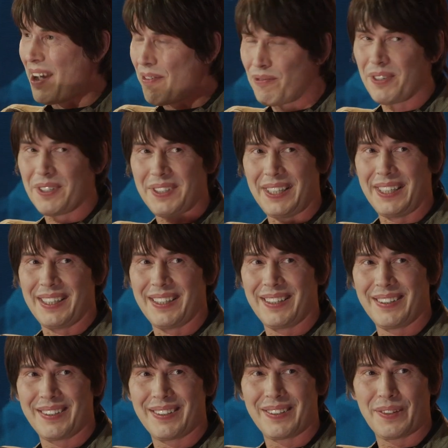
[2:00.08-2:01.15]
everything?
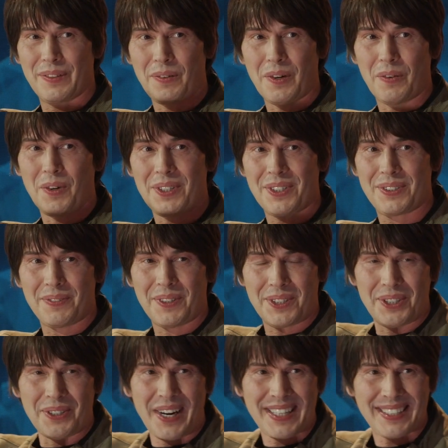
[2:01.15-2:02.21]

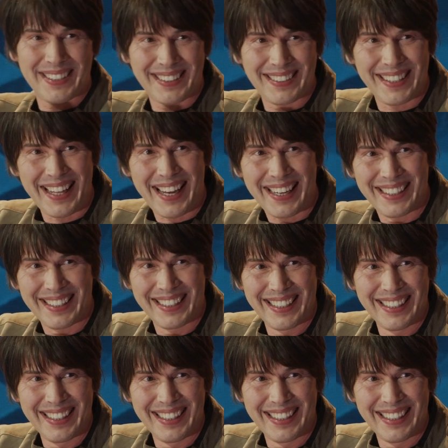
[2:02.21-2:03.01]
What's your answer to that?